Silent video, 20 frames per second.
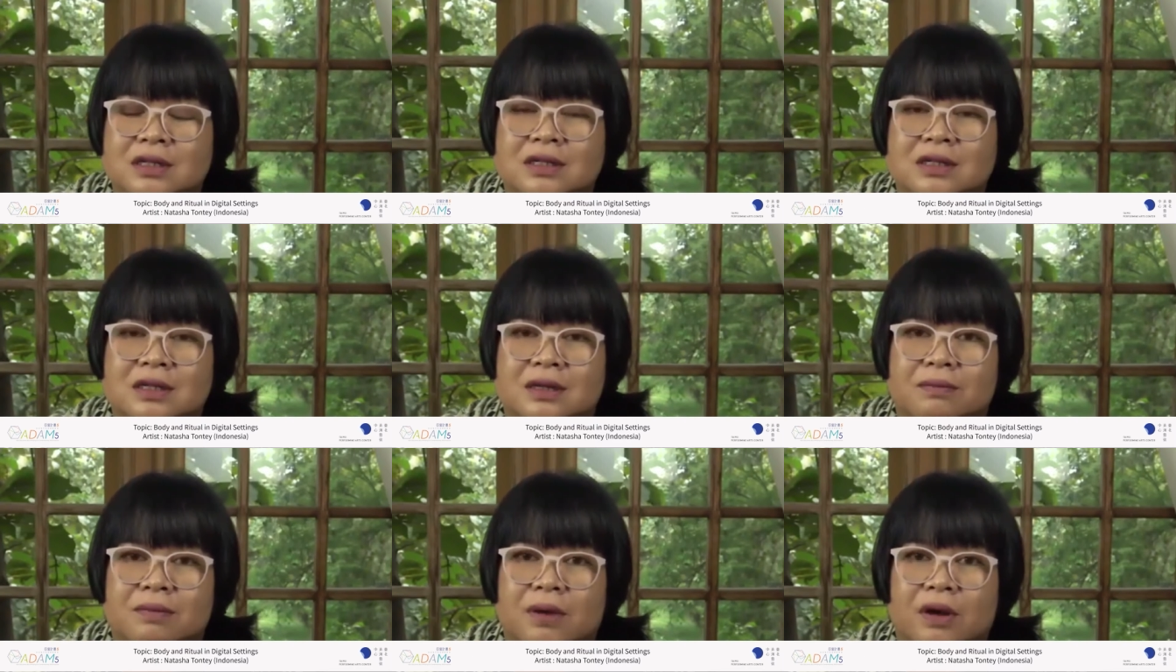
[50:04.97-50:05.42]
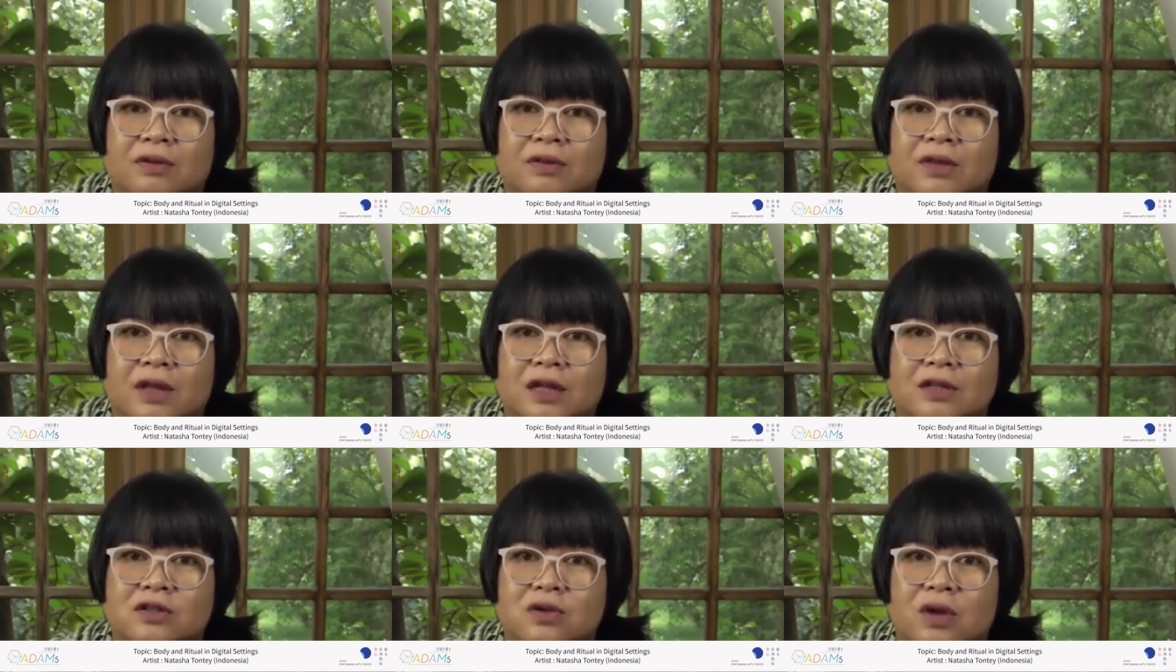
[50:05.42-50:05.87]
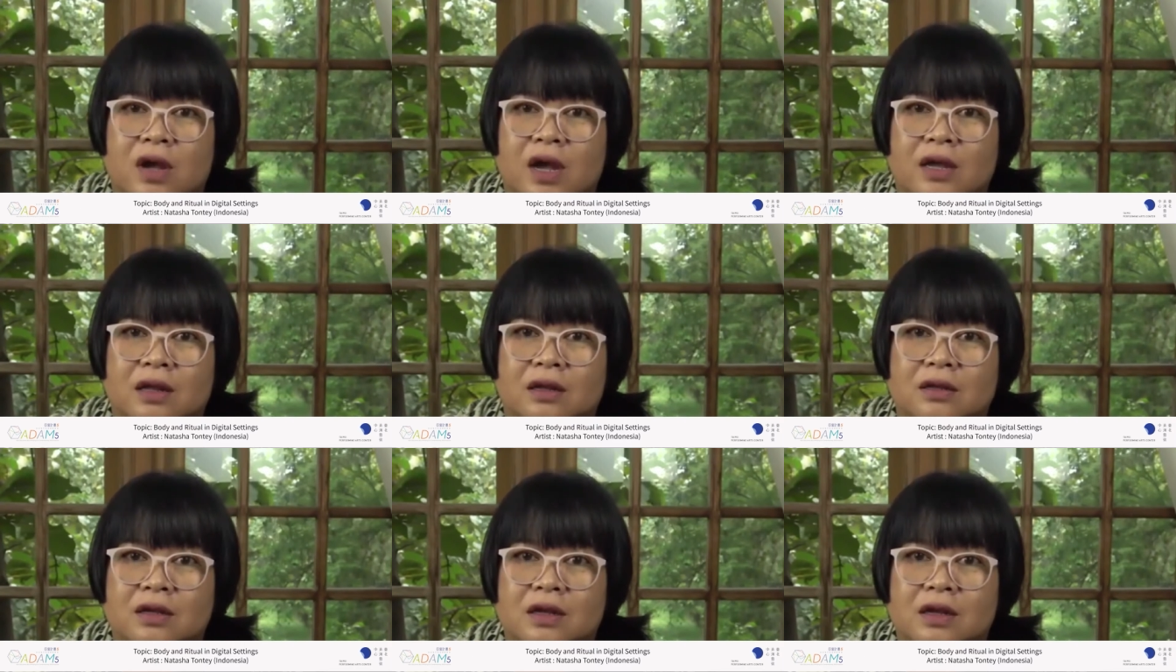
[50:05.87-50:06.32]
about that. So
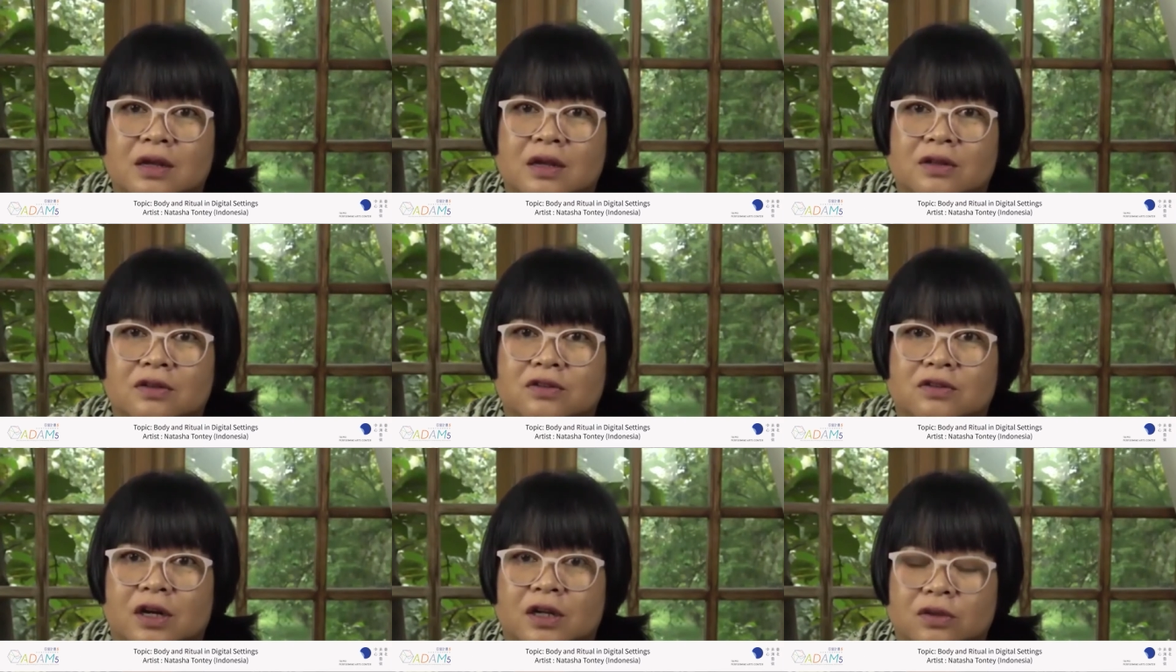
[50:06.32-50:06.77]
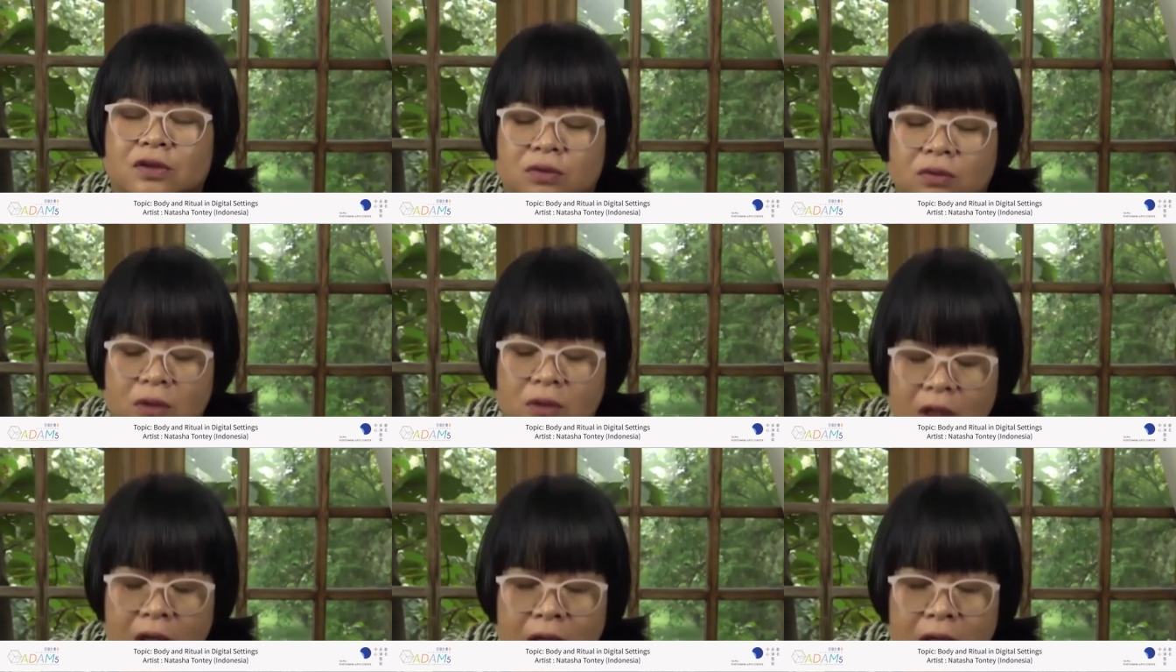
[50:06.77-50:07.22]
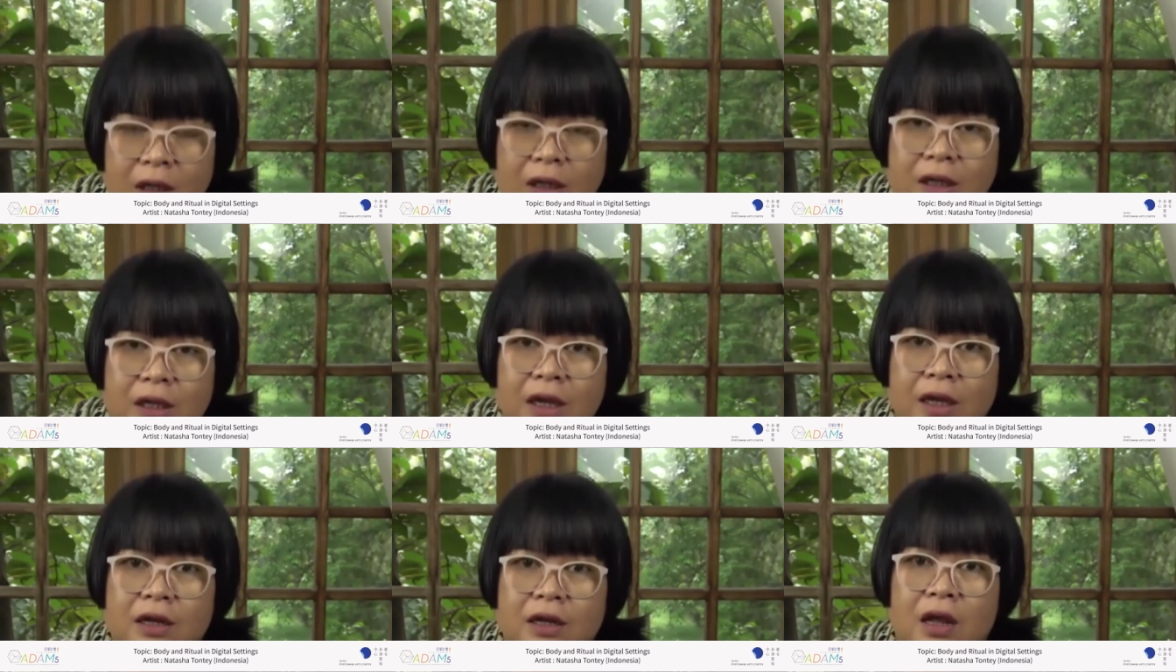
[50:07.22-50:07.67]
I tried to learn
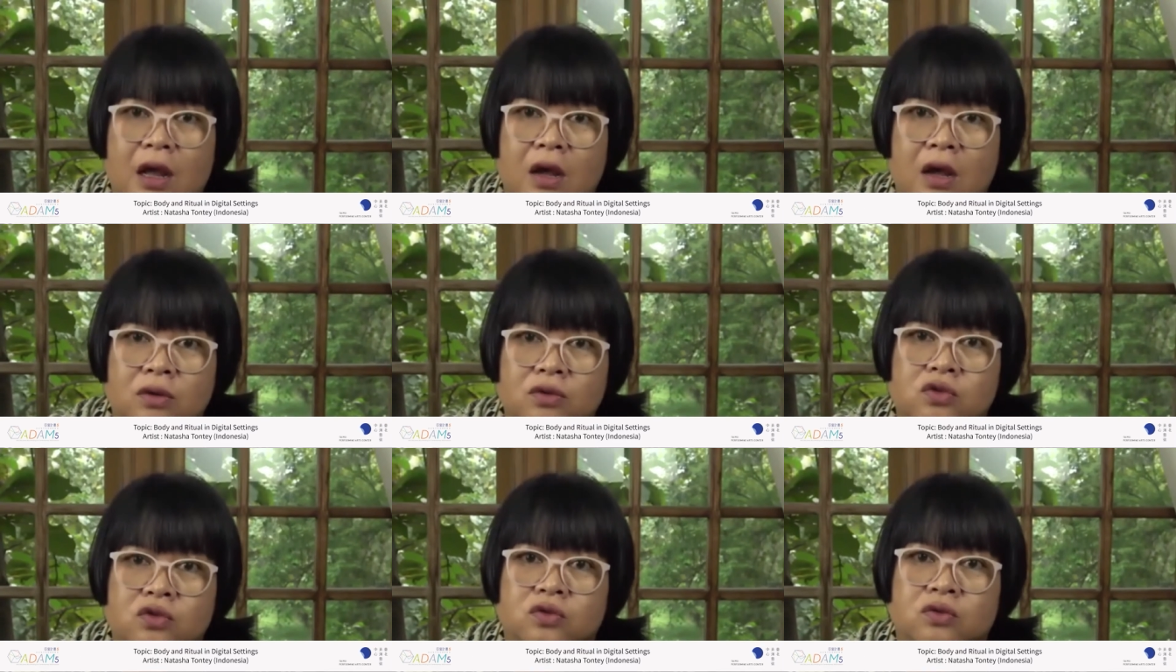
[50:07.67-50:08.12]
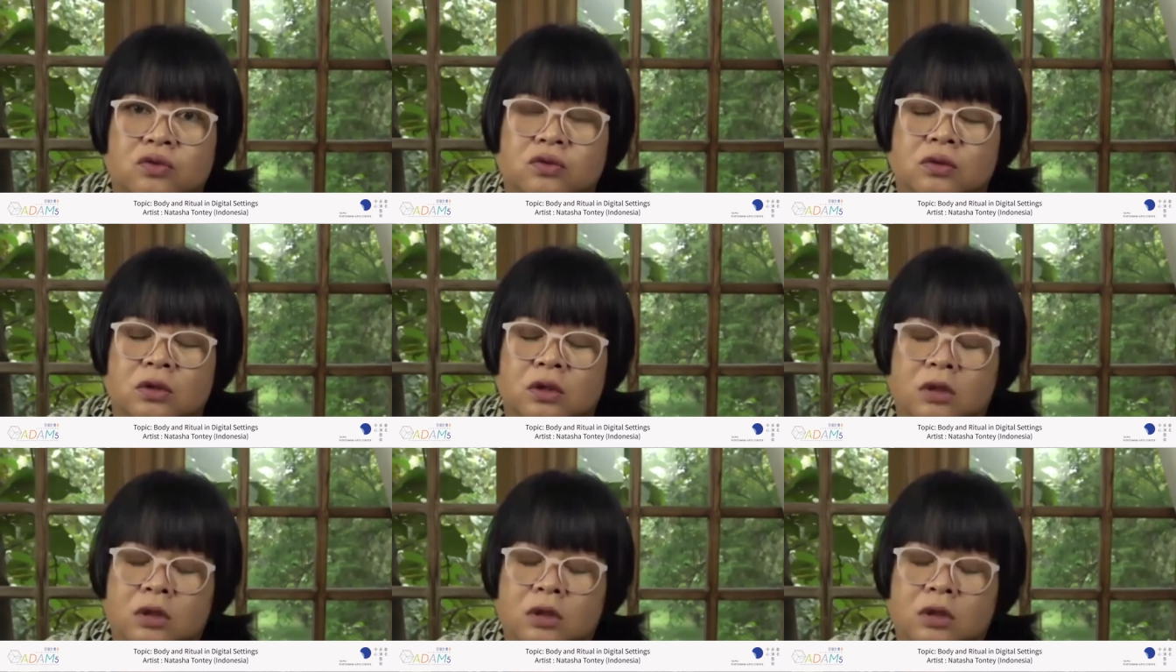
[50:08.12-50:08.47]
again how to